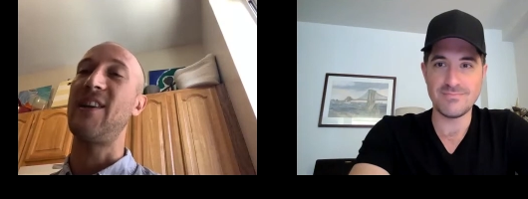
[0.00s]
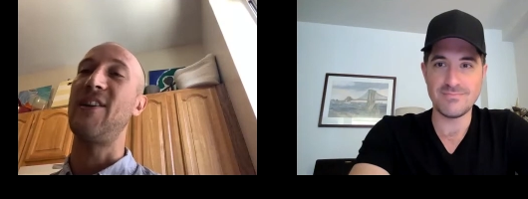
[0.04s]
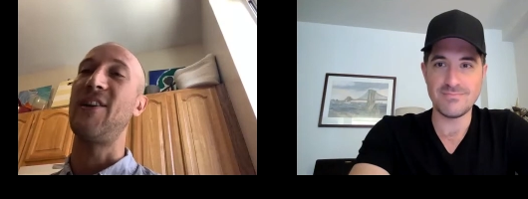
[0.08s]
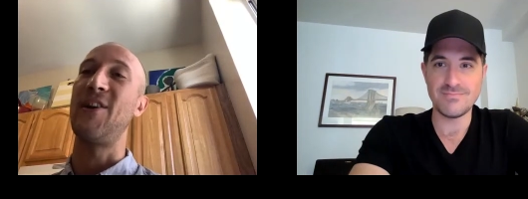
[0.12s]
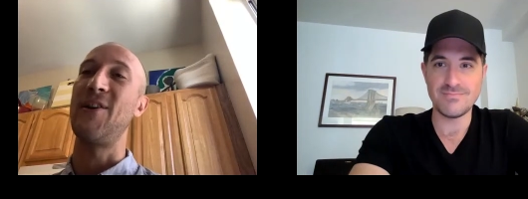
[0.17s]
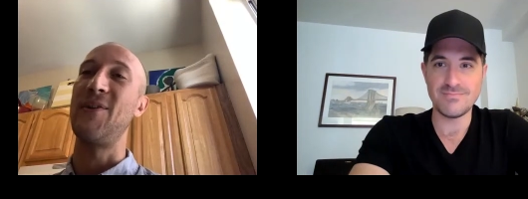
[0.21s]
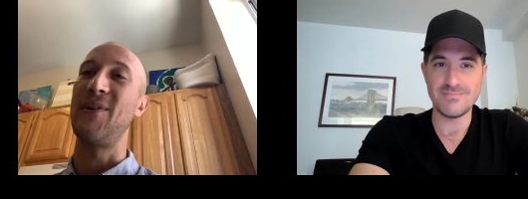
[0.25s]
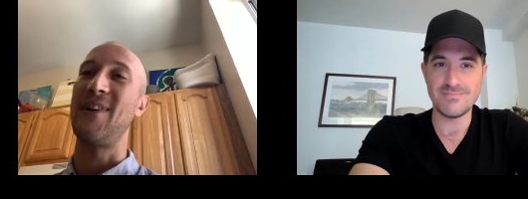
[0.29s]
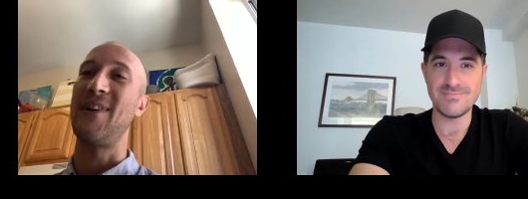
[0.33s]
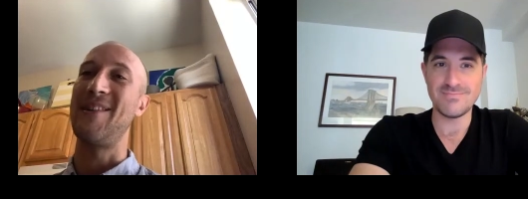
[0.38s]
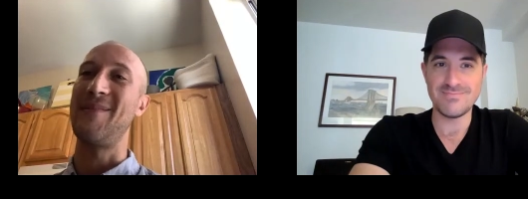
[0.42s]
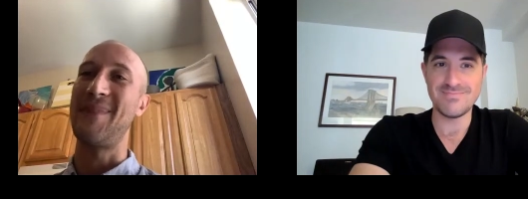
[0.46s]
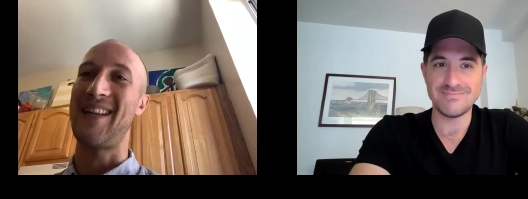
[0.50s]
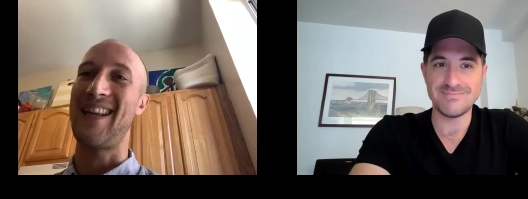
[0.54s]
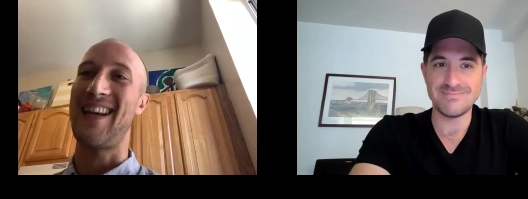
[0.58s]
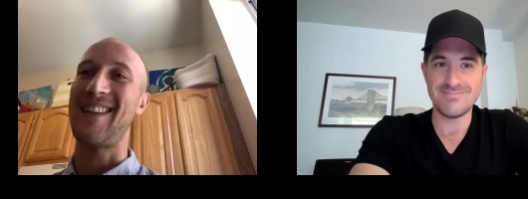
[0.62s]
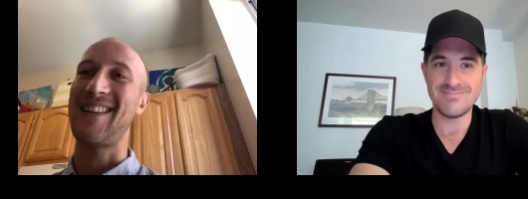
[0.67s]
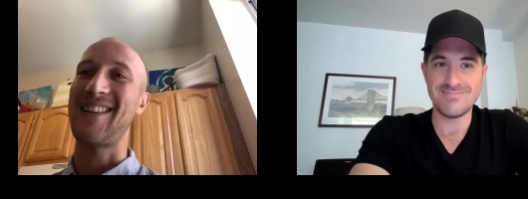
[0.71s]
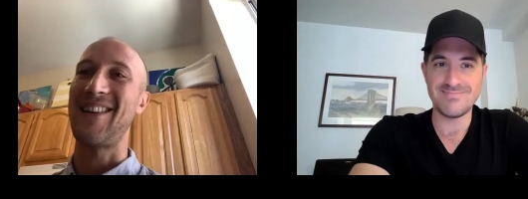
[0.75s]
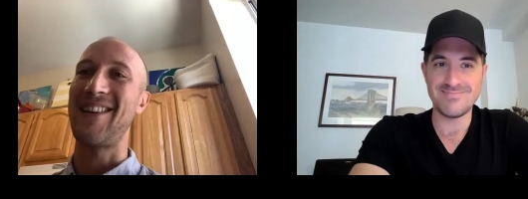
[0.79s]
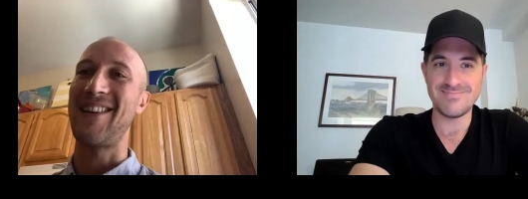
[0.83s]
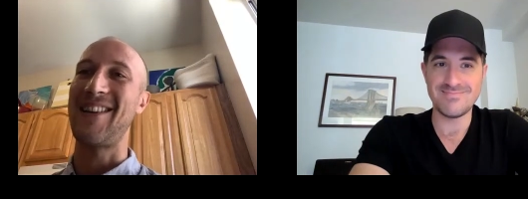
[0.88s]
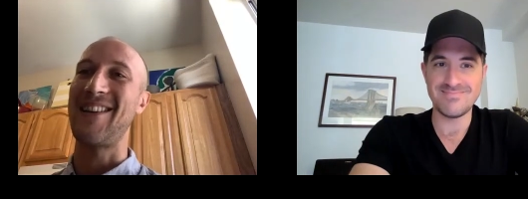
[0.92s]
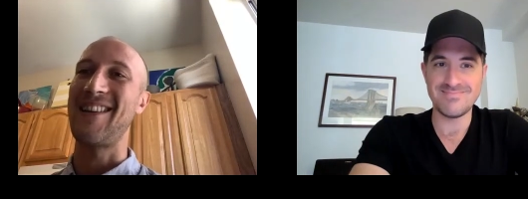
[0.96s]
Speaker 1: no one, but that's
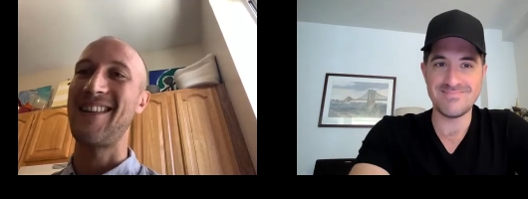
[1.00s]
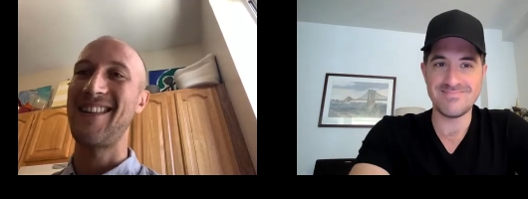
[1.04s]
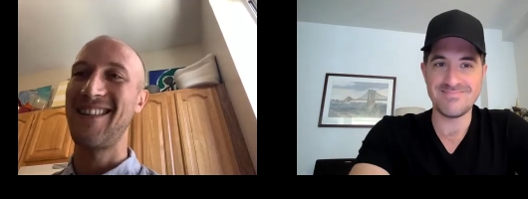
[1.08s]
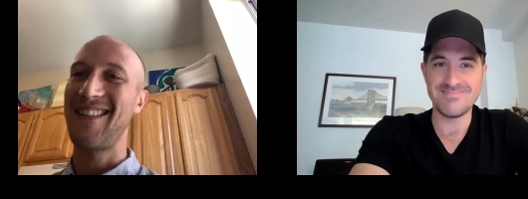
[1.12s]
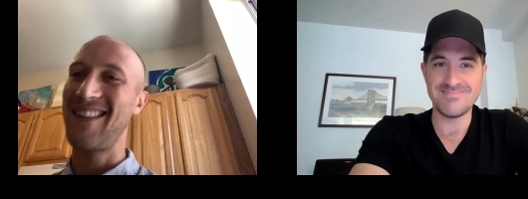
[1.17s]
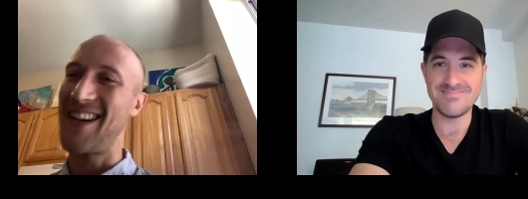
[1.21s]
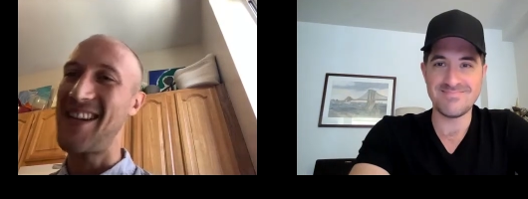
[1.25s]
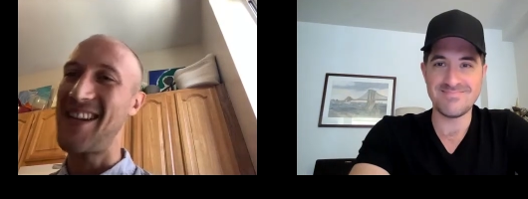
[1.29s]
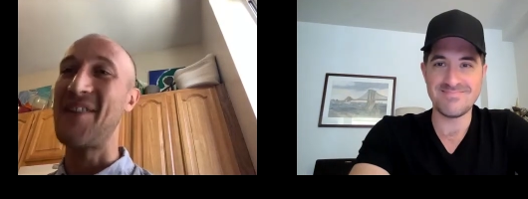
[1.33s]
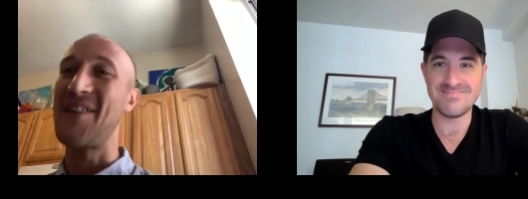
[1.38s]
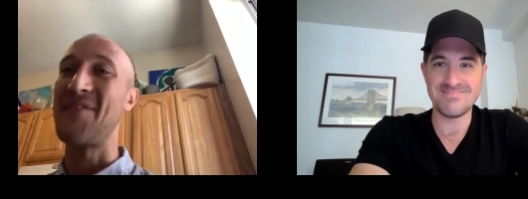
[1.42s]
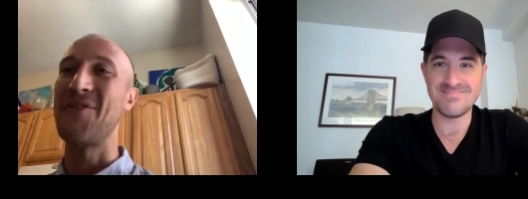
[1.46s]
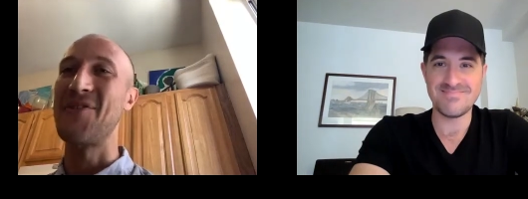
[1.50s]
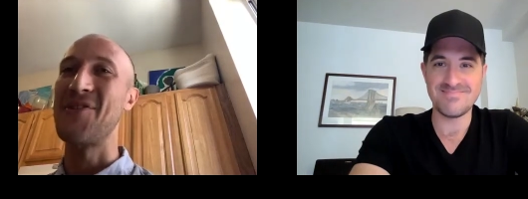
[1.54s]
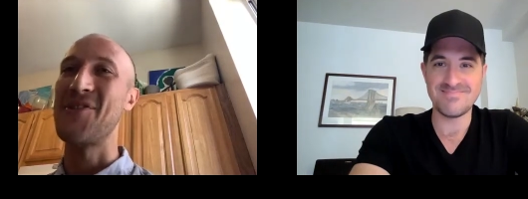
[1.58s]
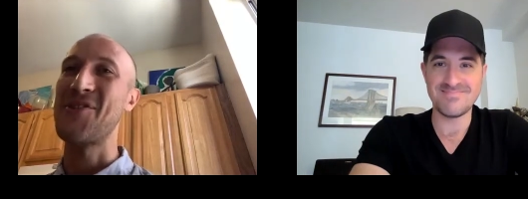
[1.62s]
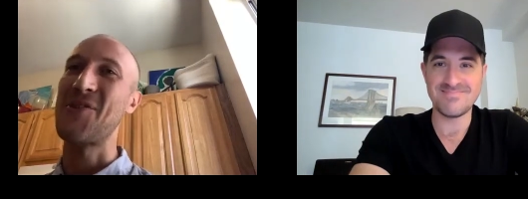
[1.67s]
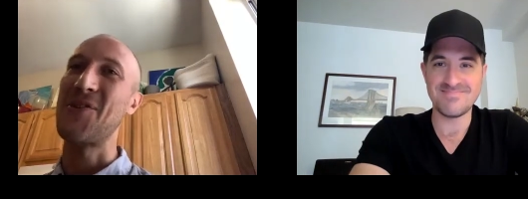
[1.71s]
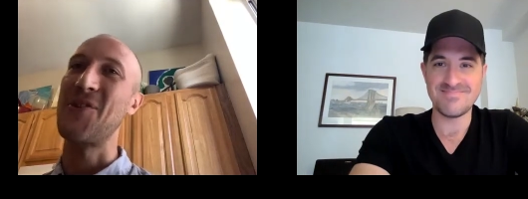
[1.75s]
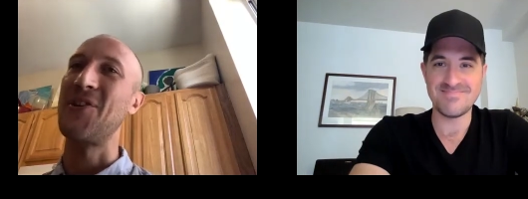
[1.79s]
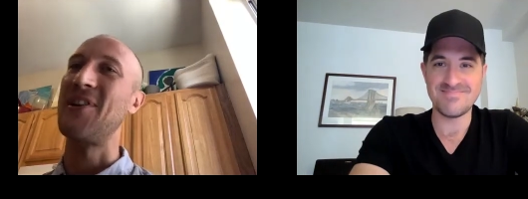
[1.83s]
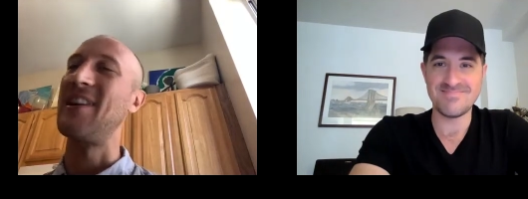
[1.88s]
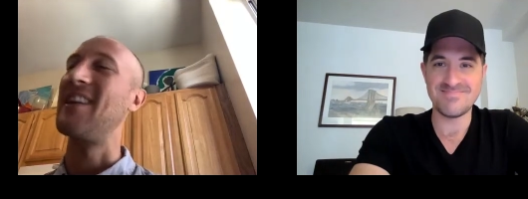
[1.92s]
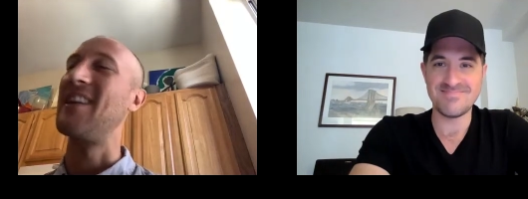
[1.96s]
like a different
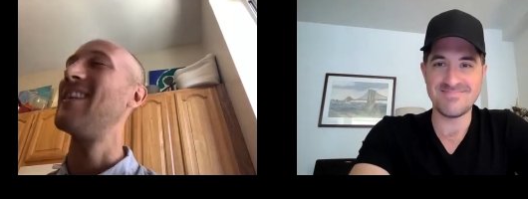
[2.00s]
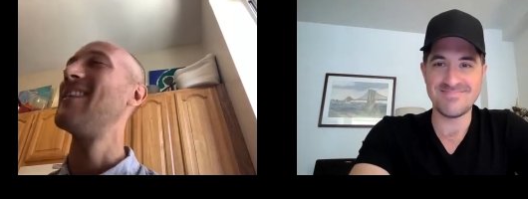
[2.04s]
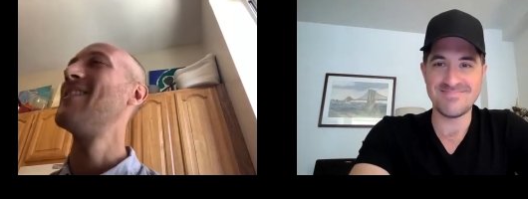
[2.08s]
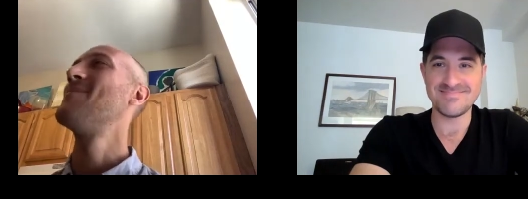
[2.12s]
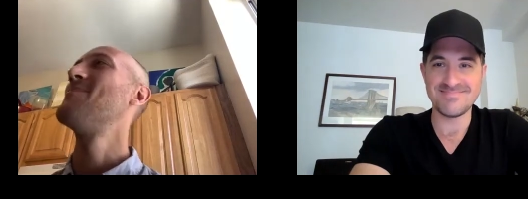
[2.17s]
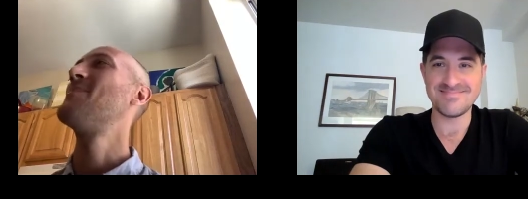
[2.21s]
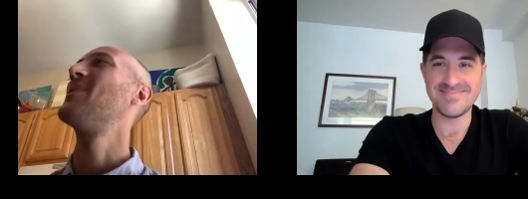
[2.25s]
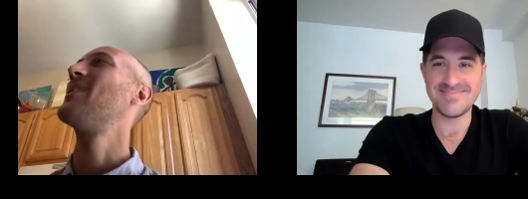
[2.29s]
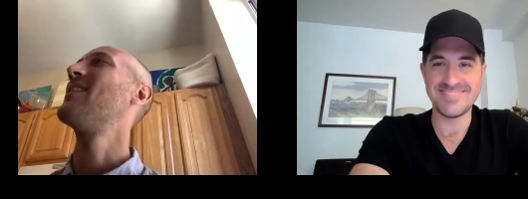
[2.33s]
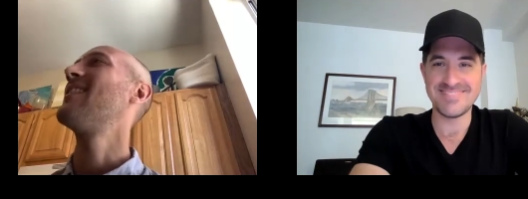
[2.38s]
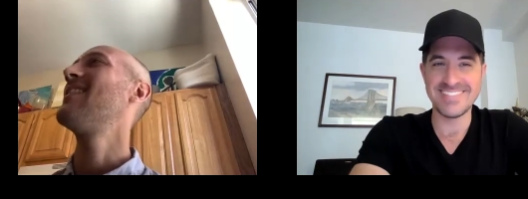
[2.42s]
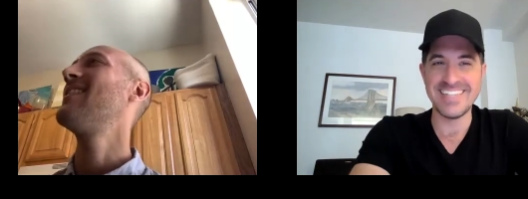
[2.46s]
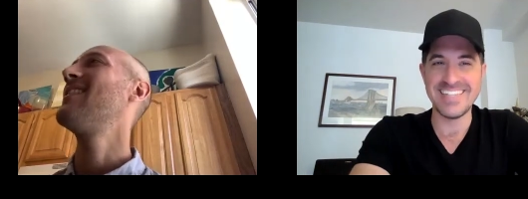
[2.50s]
story. But